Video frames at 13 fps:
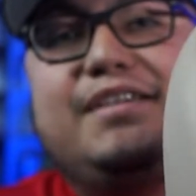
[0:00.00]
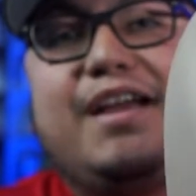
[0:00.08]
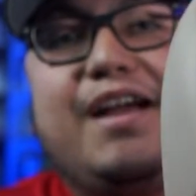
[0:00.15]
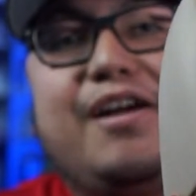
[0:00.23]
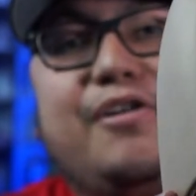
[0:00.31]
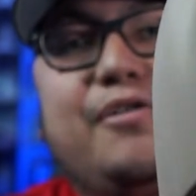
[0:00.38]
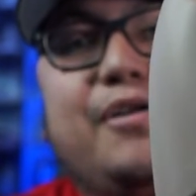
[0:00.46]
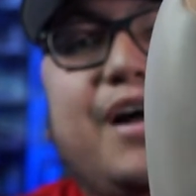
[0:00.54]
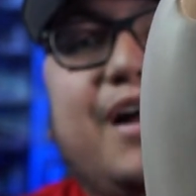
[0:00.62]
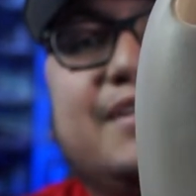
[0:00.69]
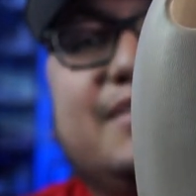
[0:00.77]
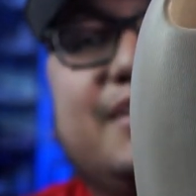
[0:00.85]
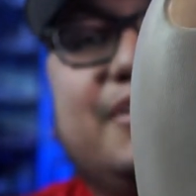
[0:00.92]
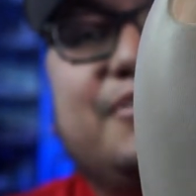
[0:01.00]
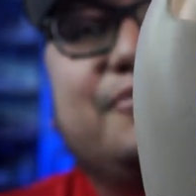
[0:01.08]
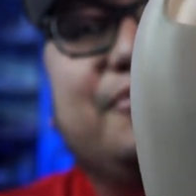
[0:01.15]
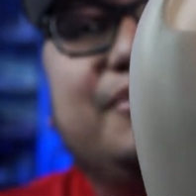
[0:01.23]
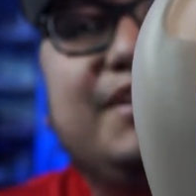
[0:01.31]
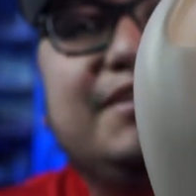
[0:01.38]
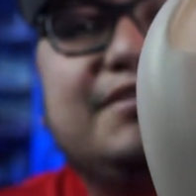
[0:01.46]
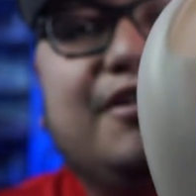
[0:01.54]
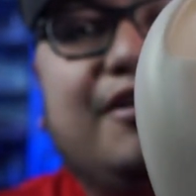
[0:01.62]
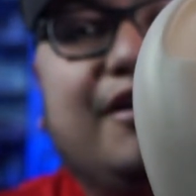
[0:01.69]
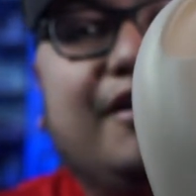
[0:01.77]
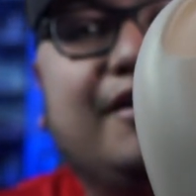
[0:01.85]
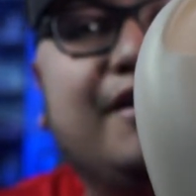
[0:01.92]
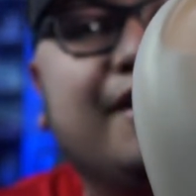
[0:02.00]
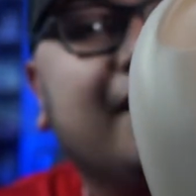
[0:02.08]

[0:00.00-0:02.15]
how identical these are.